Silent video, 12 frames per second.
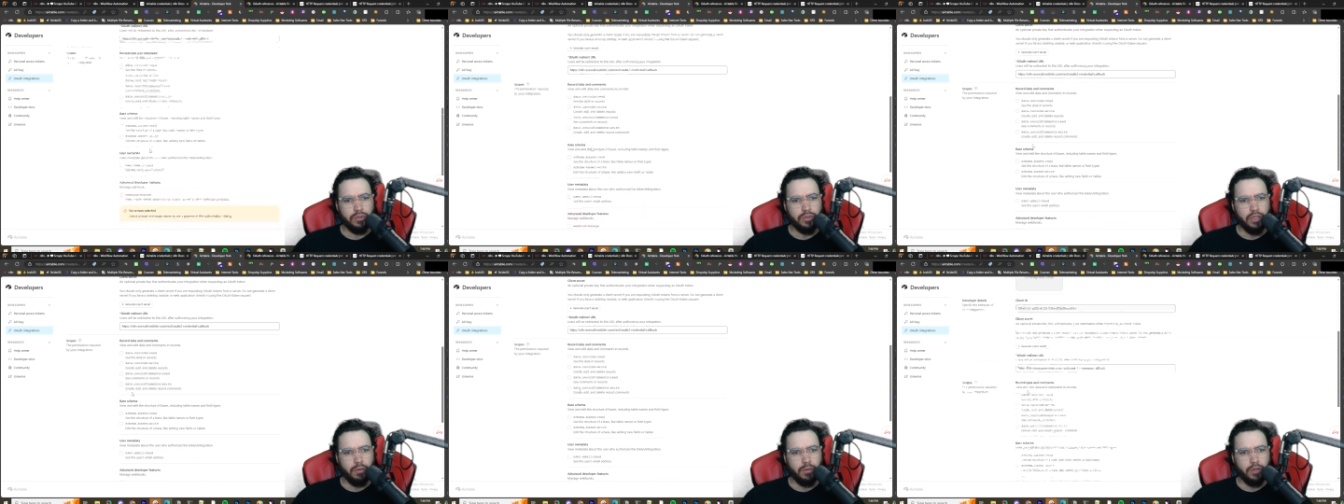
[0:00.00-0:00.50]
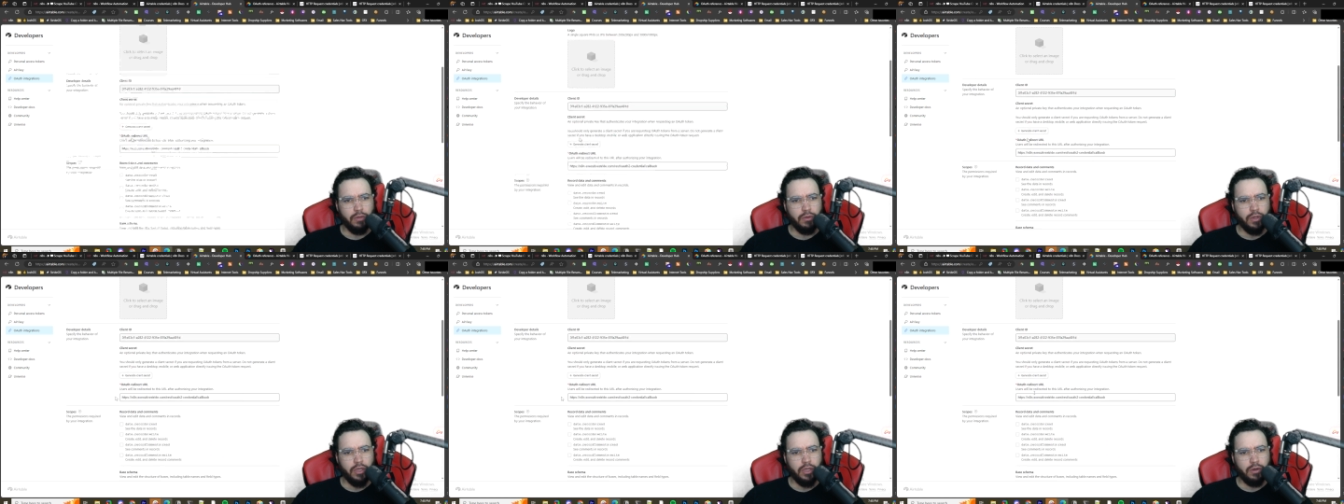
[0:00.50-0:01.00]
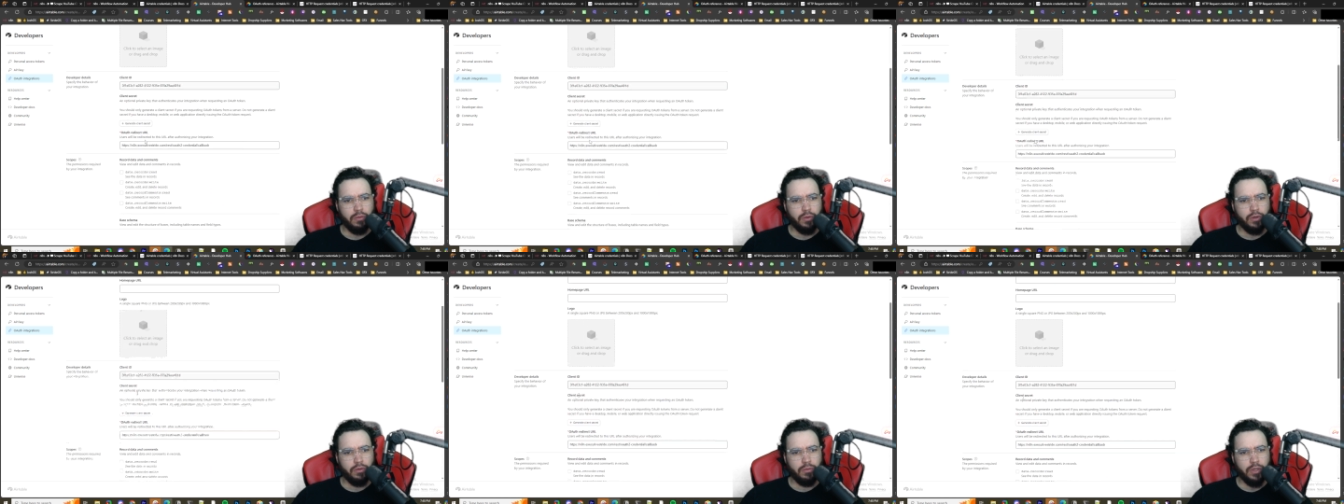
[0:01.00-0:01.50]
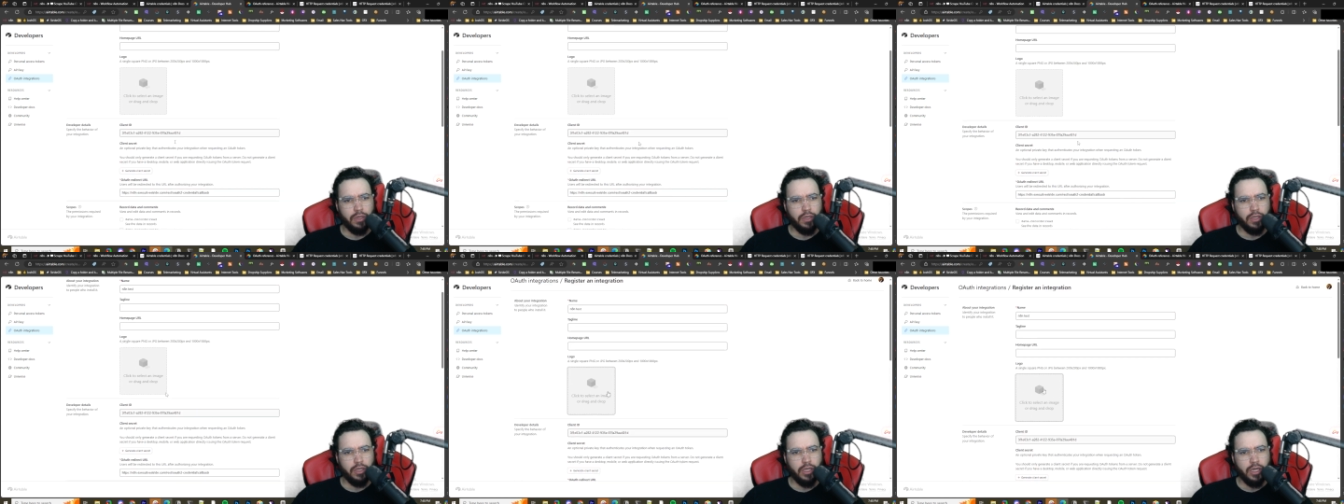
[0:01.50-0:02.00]
Okay, what do you need? What do we
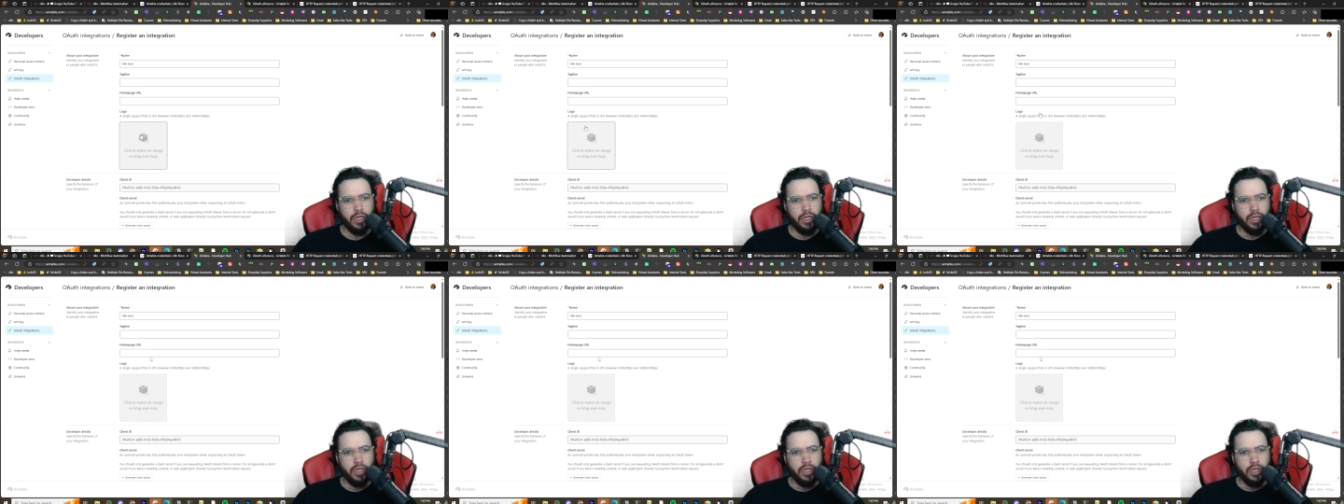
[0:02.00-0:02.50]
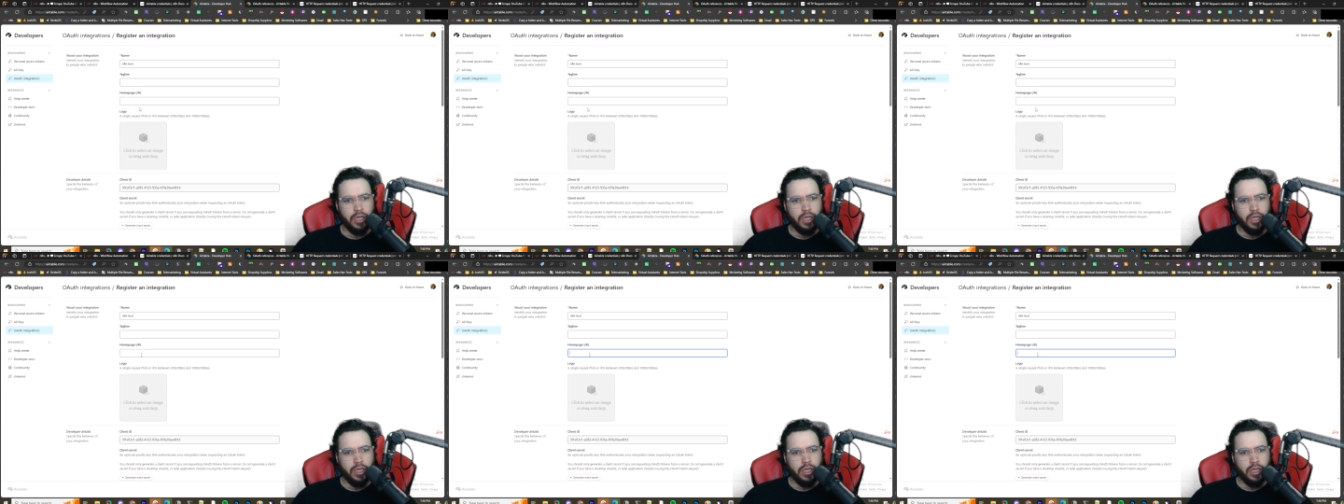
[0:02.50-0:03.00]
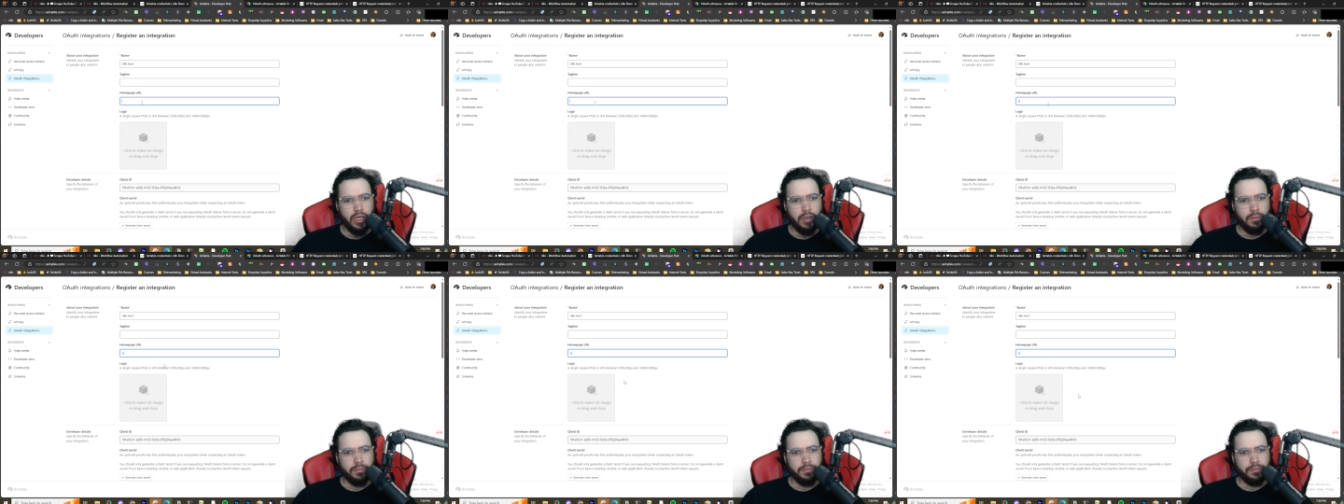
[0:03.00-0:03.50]
need? Um,